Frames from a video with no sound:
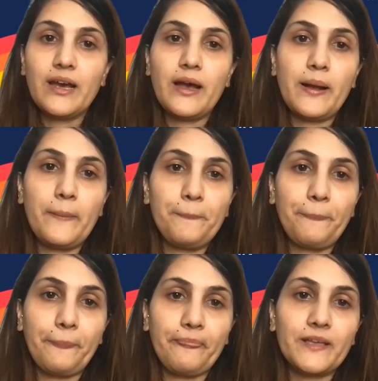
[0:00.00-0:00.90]

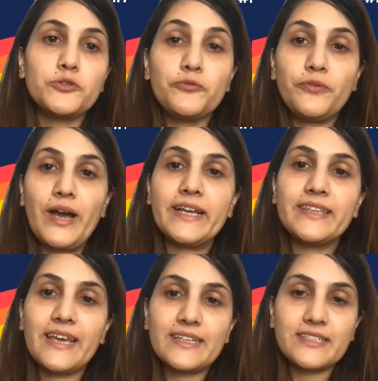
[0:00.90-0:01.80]
to
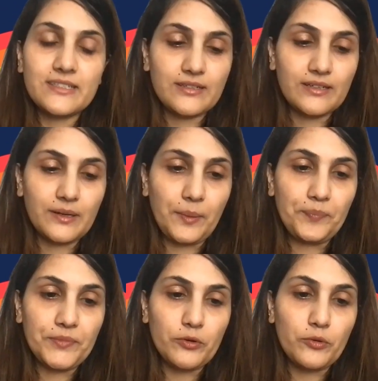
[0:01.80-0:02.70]
find that
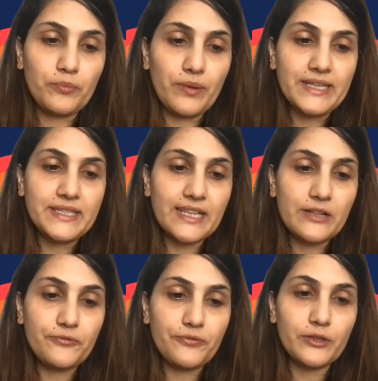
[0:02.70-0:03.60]

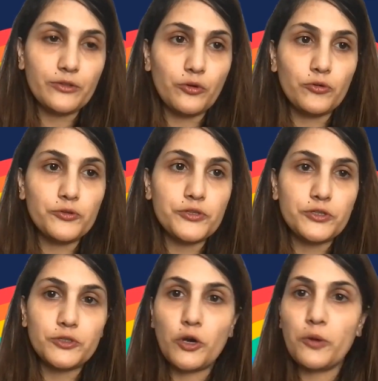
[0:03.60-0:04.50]
myself in those
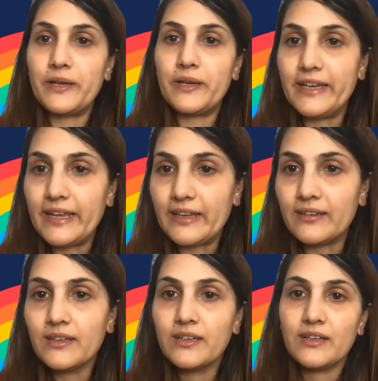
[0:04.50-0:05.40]
top leading
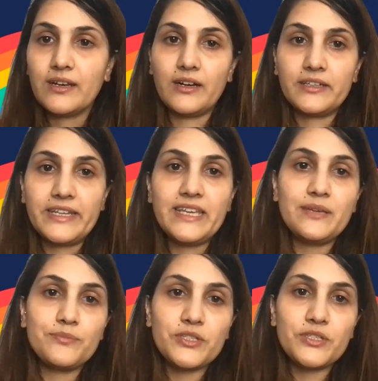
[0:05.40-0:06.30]

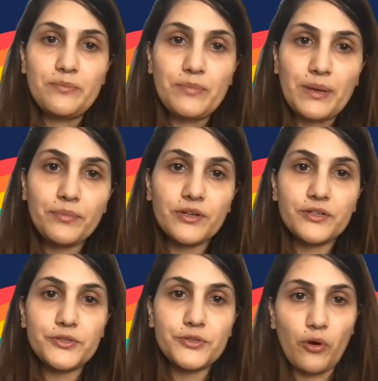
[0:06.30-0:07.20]
teams, team
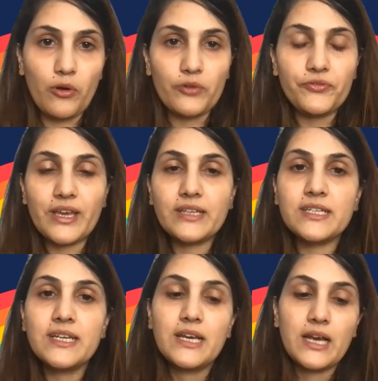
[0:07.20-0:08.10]
members, all of that.
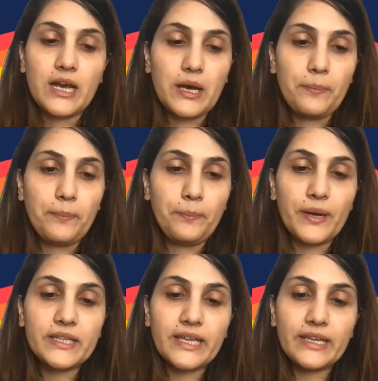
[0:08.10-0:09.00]

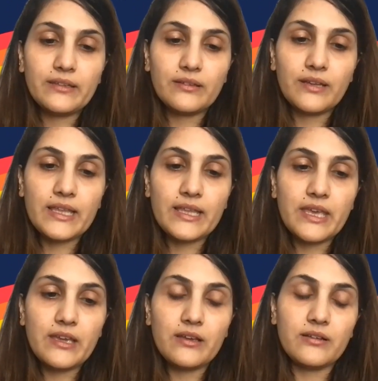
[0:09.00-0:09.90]
But then I
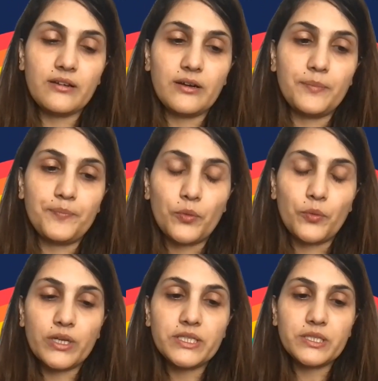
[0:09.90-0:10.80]
think
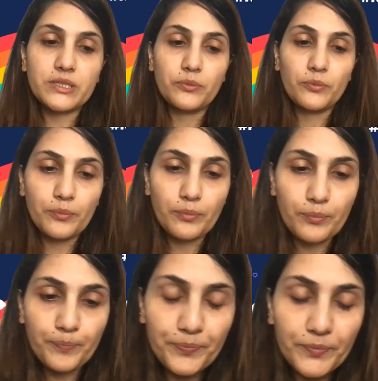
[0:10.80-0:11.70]
what
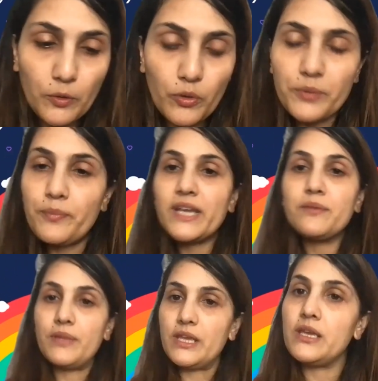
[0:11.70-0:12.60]
made
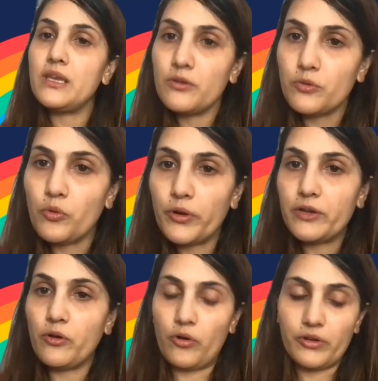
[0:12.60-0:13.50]
me
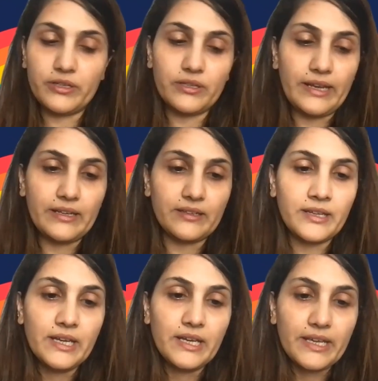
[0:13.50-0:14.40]
going on and
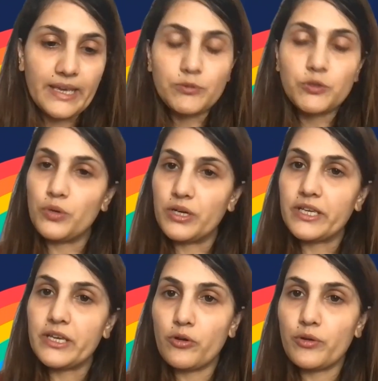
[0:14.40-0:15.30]
kept
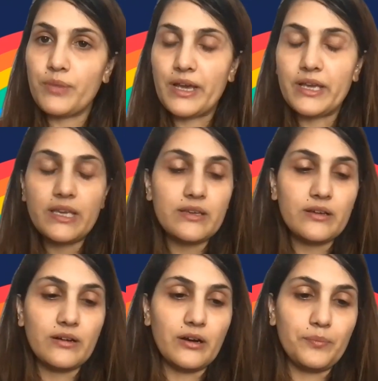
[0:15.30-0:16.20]
working on my
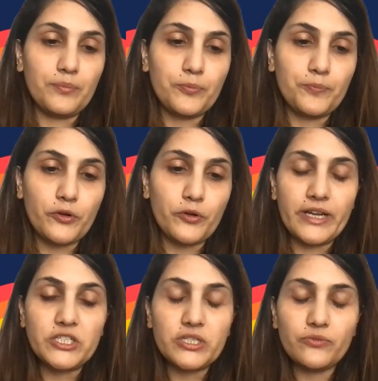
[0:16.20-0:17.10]

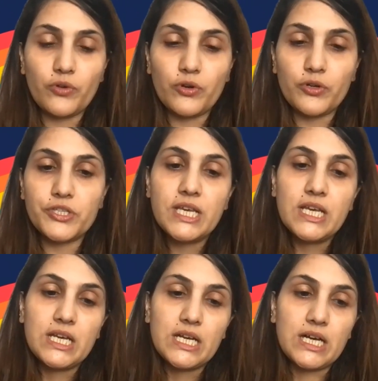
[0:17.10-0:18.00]
progression was
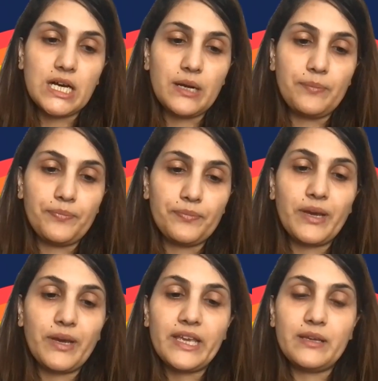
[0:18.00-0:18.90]

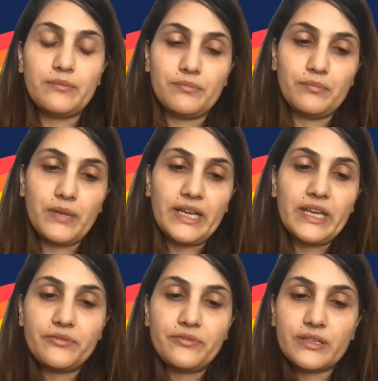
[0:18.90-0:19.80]
my
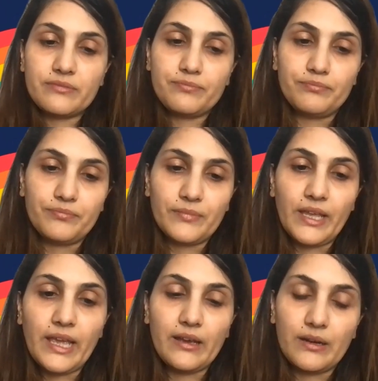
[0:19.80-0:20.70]
never
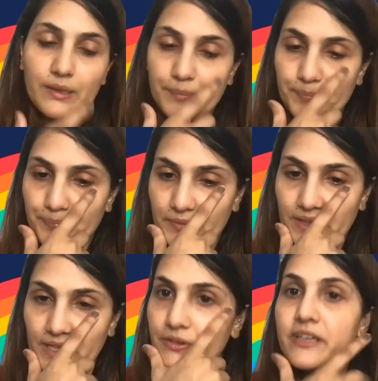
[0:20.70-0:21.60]

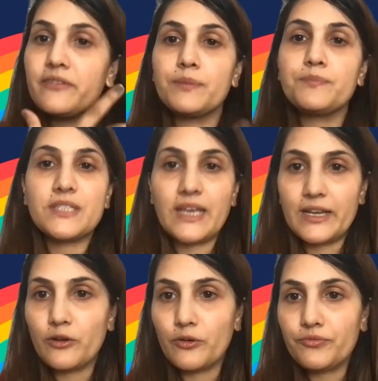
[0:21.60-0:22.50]
give up
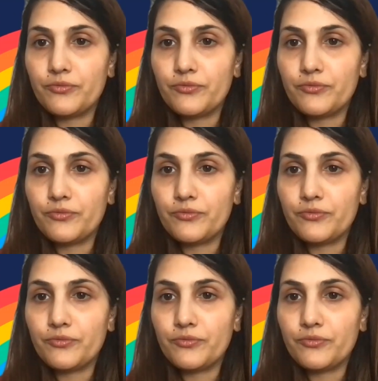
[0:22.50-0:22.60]
style of